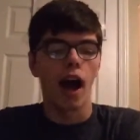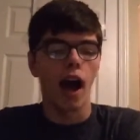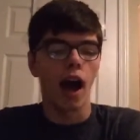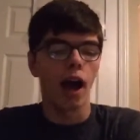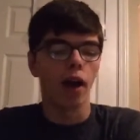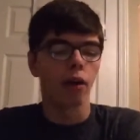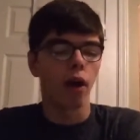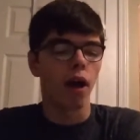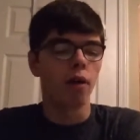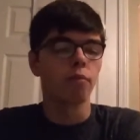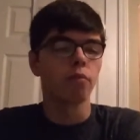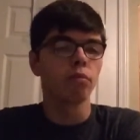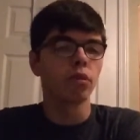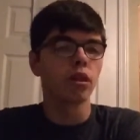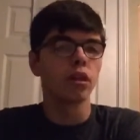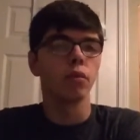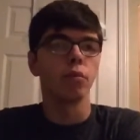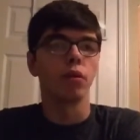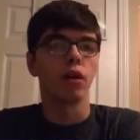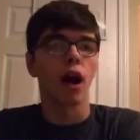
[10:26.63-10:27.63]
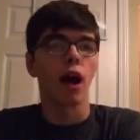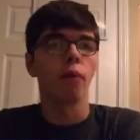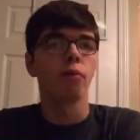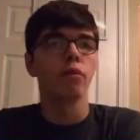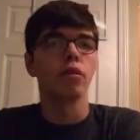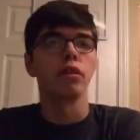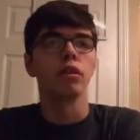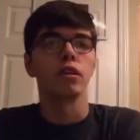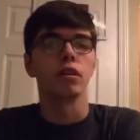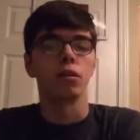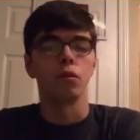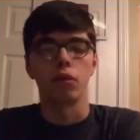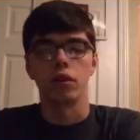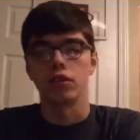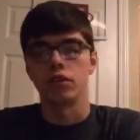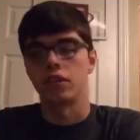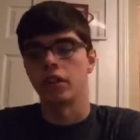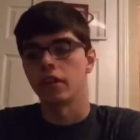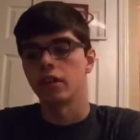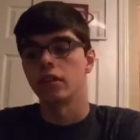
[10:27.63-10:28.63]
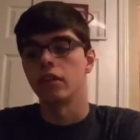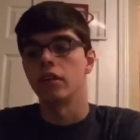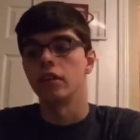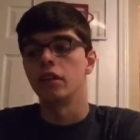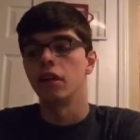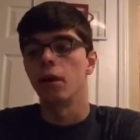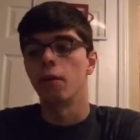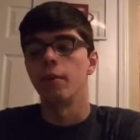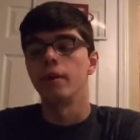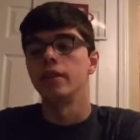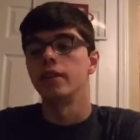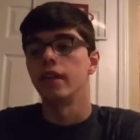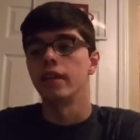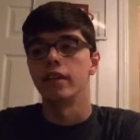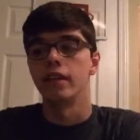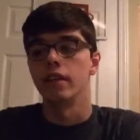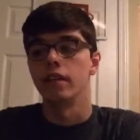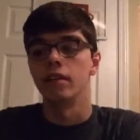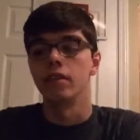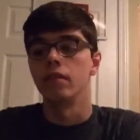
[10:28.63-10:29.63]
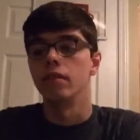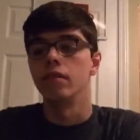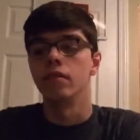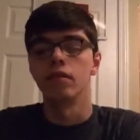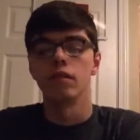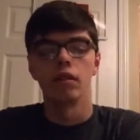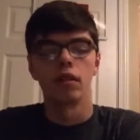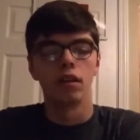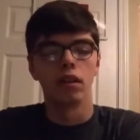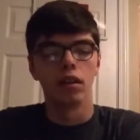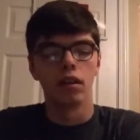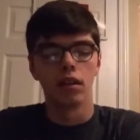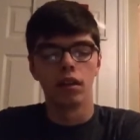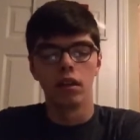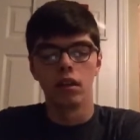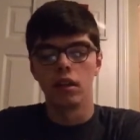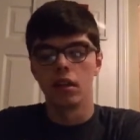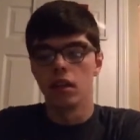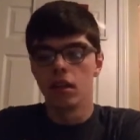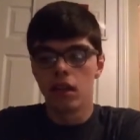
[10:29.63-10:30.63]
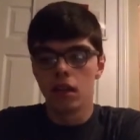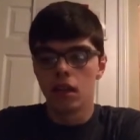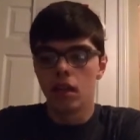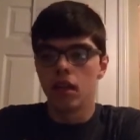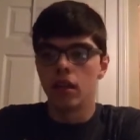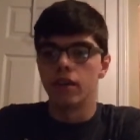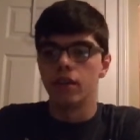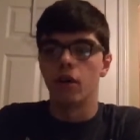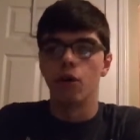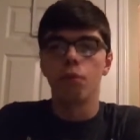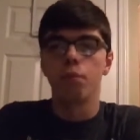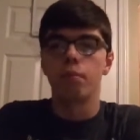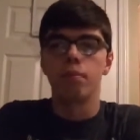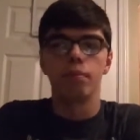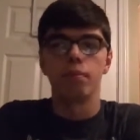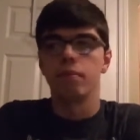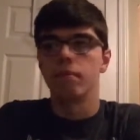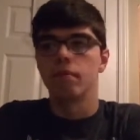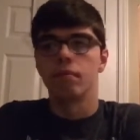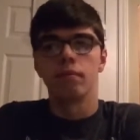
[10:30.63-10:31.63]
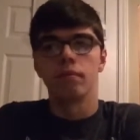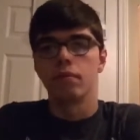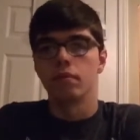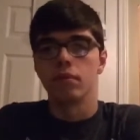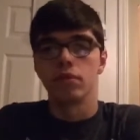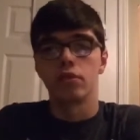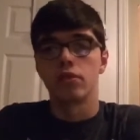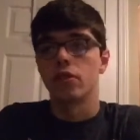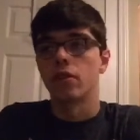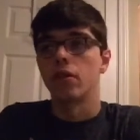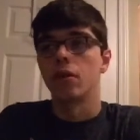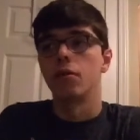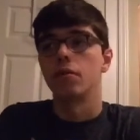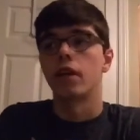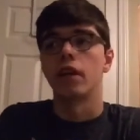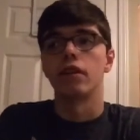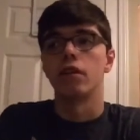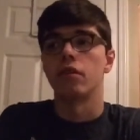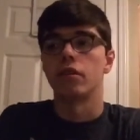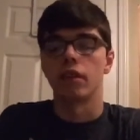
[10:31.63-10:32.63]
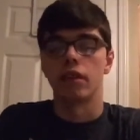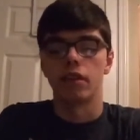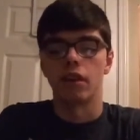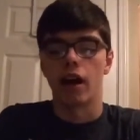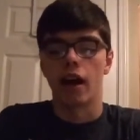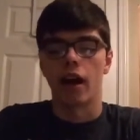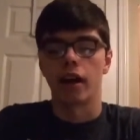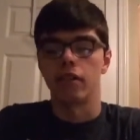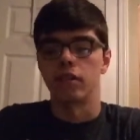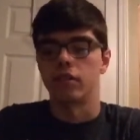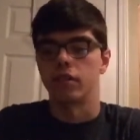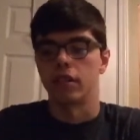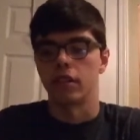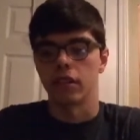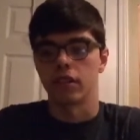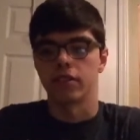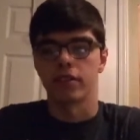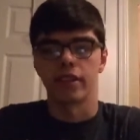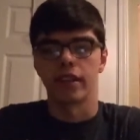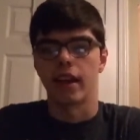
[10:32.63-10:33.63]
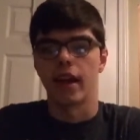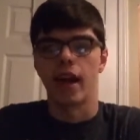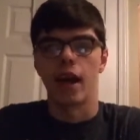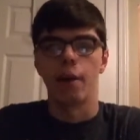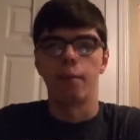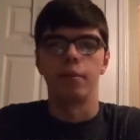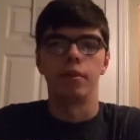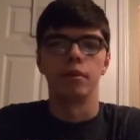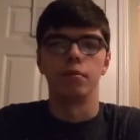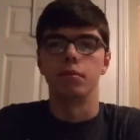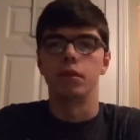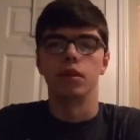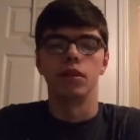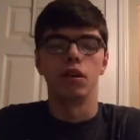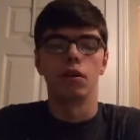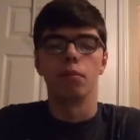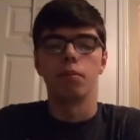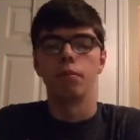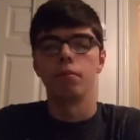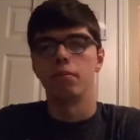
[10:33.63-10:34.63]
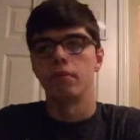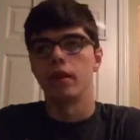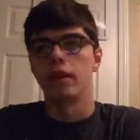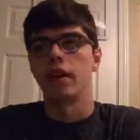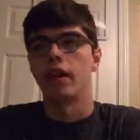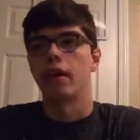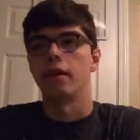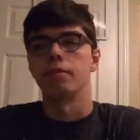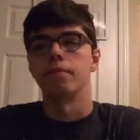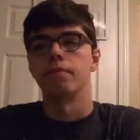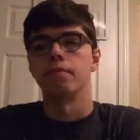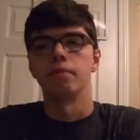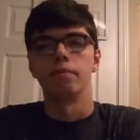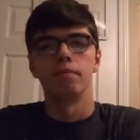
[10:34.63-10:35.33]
I really wish they could, though, but they didn't. Nope. So, I don't think it's going to happen, but nope, it ain't.